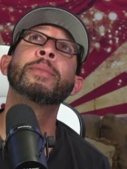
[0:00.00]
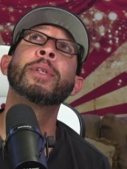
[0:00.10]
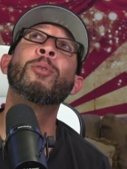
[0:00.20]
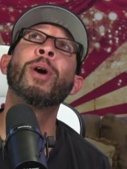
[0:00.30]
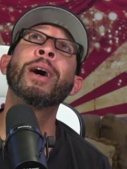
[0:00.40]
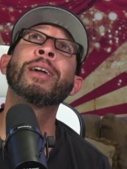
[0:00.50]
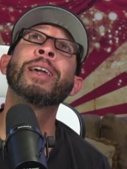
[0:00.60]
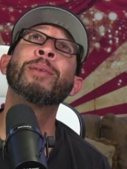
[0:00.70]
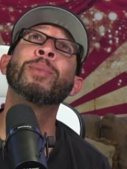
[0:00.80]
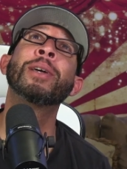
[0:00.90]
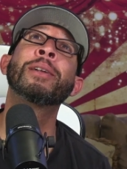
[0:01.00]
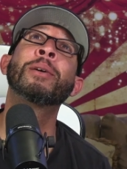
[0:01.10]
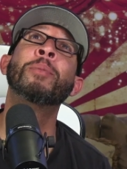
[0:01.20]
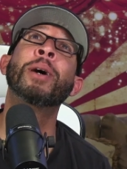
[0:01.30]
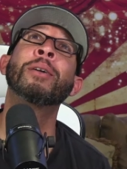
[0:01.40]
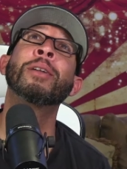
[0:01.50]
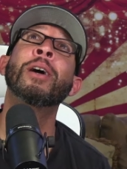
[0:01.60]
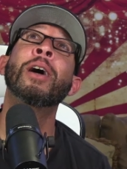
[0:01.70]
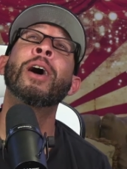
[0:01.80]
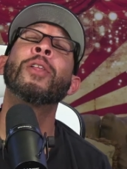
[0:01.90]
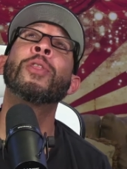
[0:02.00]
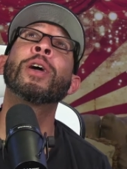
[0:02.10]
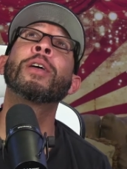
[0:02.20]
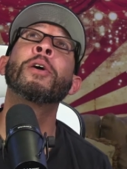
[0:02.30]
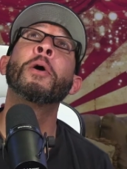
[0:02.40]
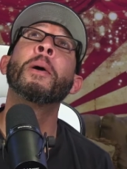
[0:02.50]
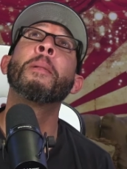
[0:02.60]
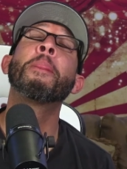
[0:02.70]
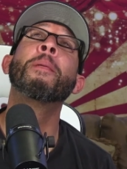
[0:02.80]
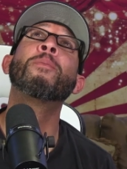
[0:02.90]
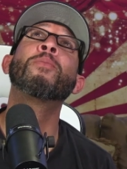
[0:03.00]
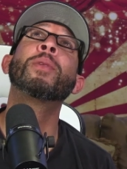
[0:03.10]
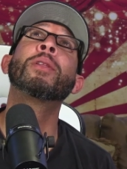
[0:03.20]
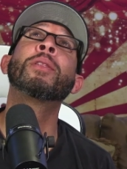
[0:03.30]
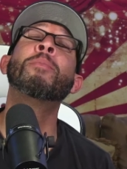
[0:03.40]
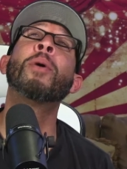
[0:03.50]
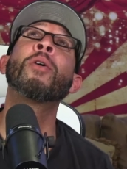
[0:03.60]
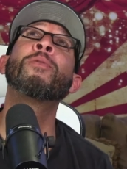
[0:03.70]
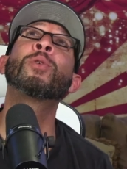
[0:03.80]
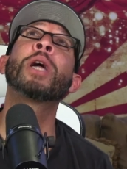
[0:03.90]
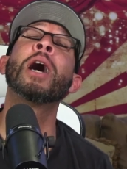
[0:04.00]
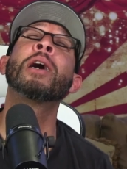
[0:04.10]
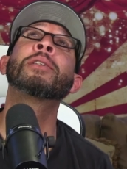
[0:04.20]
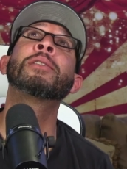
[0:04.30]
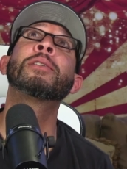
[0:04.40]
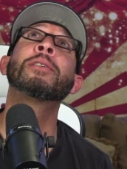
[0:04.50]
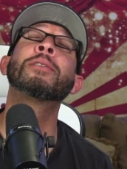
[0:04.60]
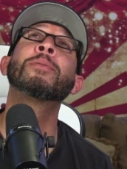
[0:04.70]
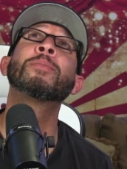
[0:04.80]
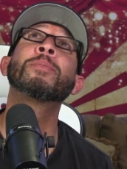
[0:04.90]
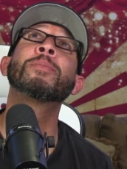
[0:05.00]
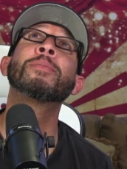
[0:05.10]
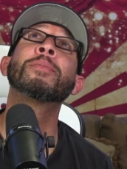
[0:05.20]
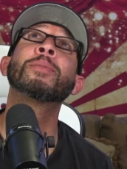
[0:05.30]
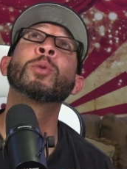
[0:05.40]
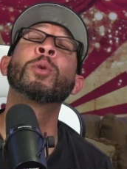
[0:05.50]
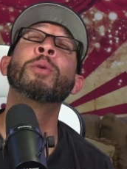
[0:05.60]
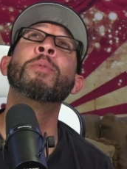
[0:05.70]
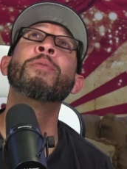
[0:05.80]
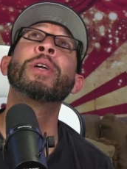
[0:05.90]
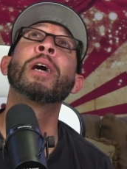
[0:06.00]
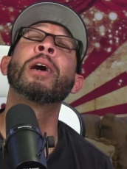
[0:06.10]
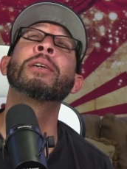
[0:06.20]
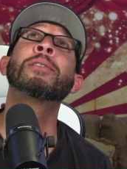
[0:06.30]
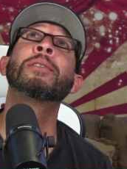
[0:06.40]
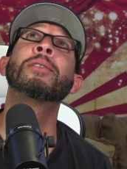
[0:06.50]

oh, I can't Blade come out." The the Marvel gods or the movie gods